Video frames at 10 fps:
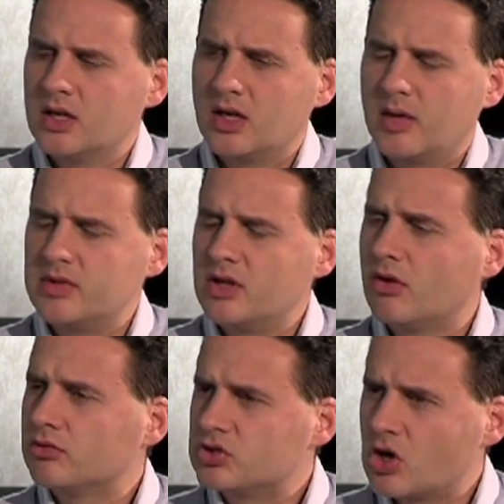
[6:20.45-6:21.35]
I mean, the
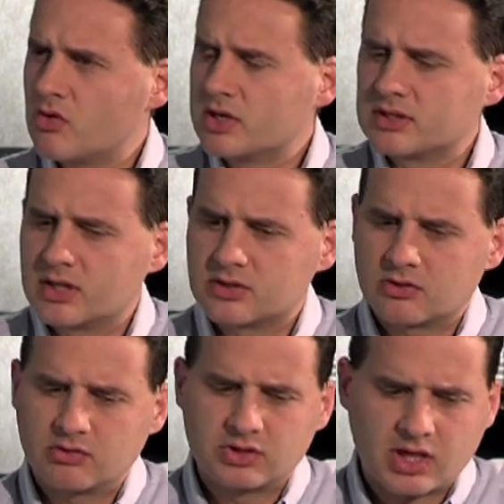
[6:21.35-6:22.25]
old joke is that
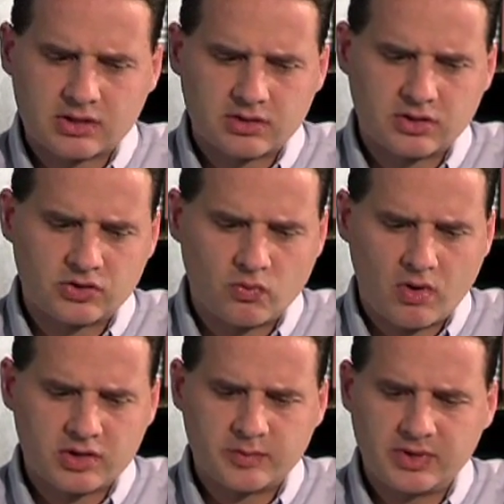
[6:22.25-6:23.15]
certain justices
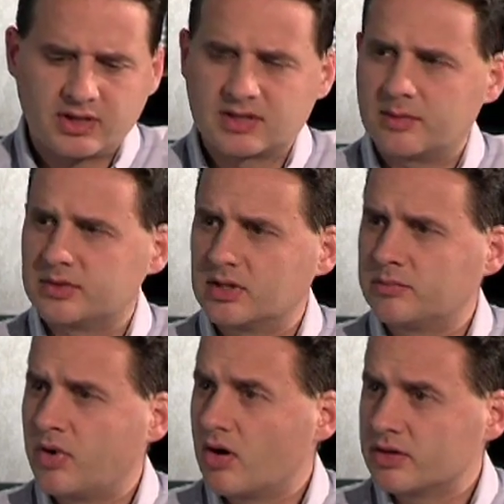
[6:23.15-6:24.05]
want to be accepted
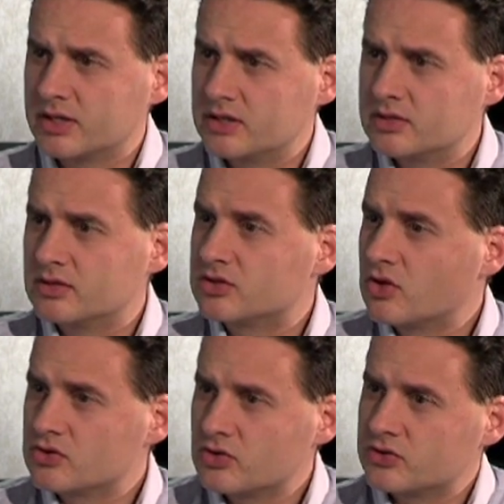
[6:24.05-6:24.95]
at parties and the
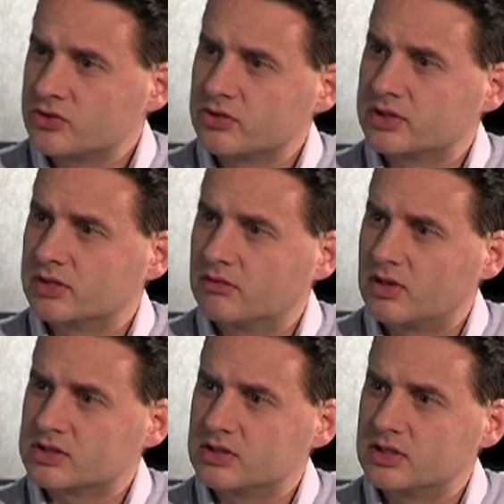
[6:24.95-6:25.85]
social circuit in
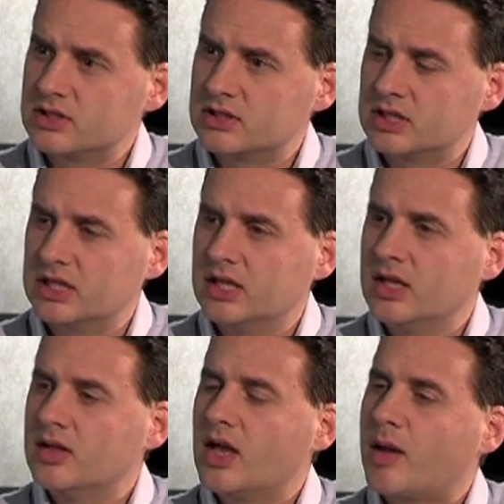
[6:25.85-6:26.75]
Washington, D.C.
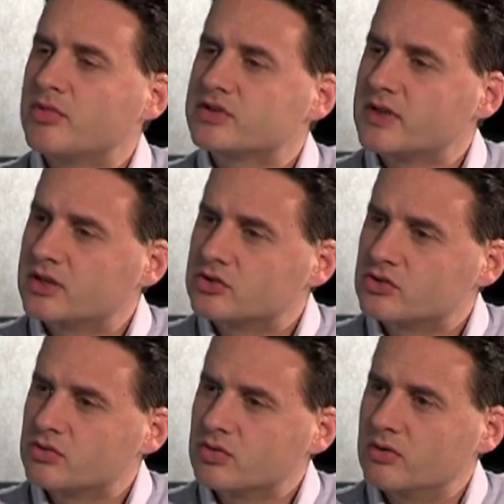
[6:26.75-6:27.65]
How much of that is
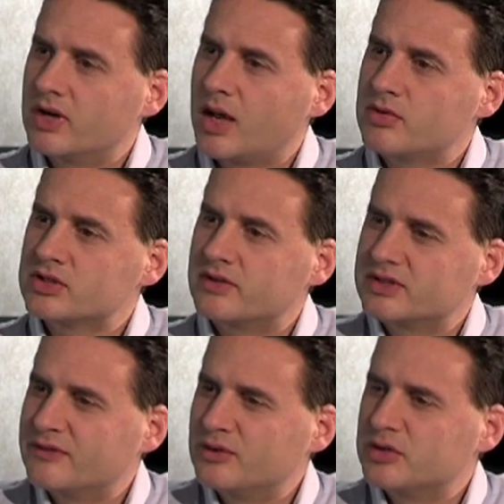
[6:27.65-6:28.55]
true, and how much of it
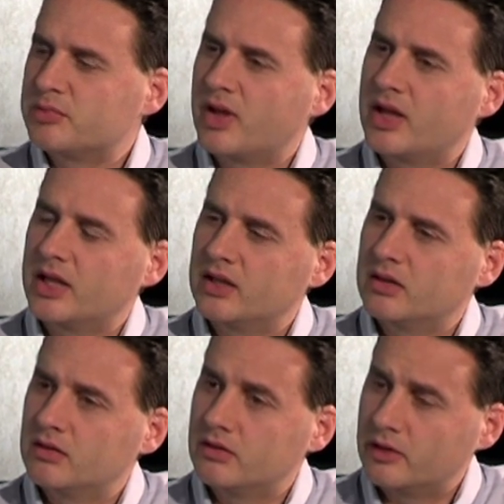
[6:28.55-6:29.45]
is influenced by
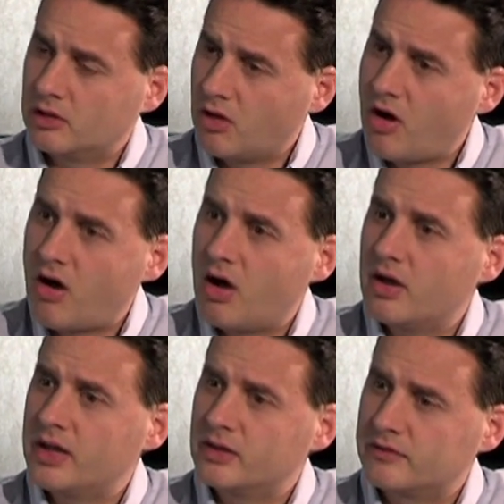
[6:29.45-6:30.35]
the
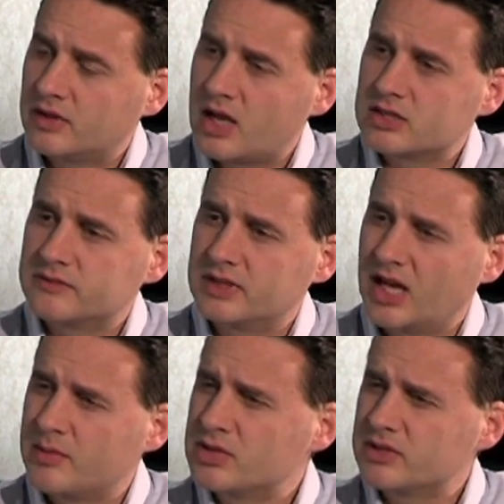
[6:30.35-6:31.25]
law and the philosophy, and
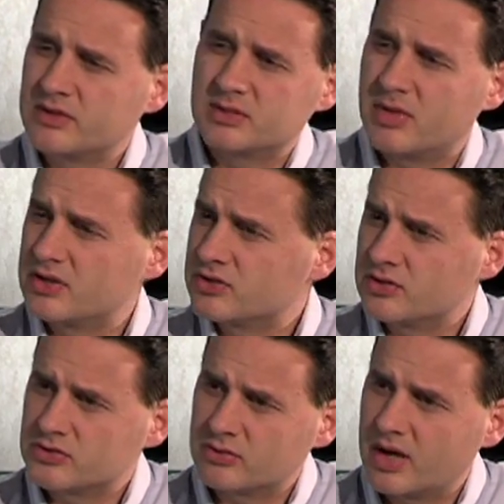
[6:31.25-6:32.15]
how much of it is by
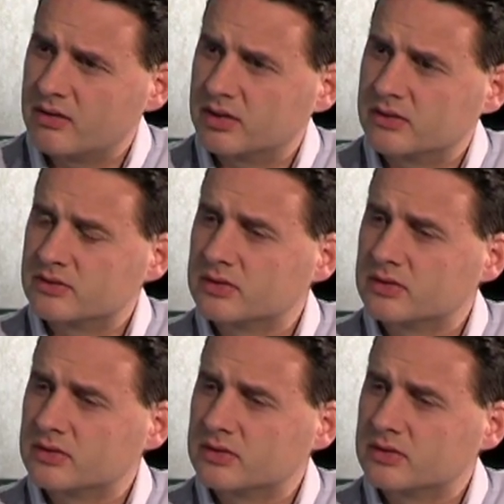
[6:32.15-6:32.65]
the surroundings?